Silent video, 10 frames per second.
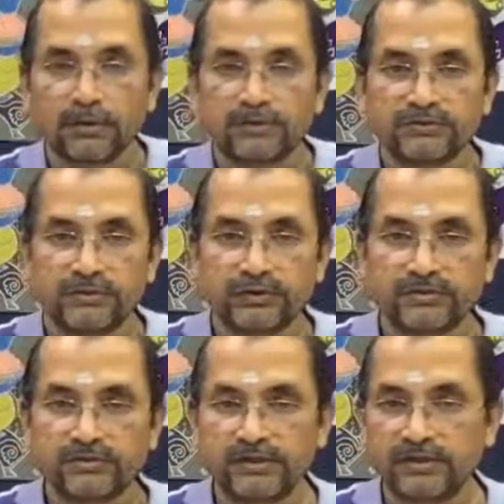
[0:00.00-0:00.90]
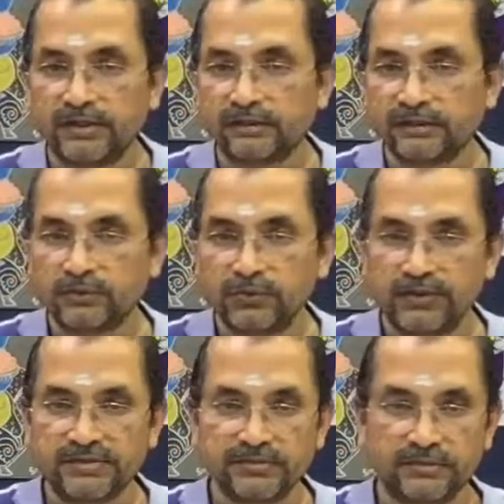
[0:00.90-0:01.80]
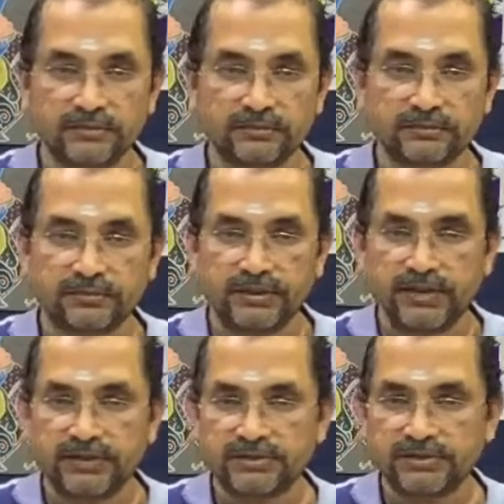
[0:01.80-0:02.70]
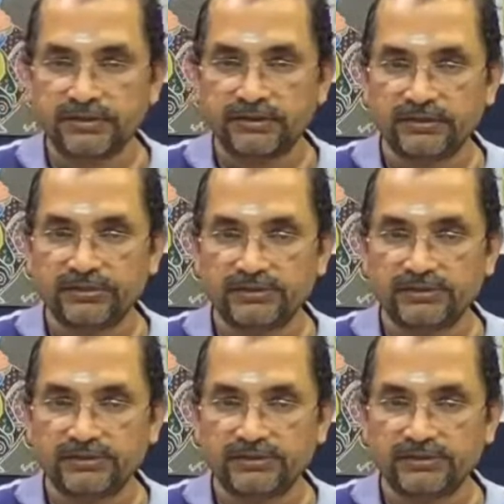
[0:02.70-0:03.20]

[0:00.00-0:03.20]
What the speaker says: So you can see that the two eyes are attached like this.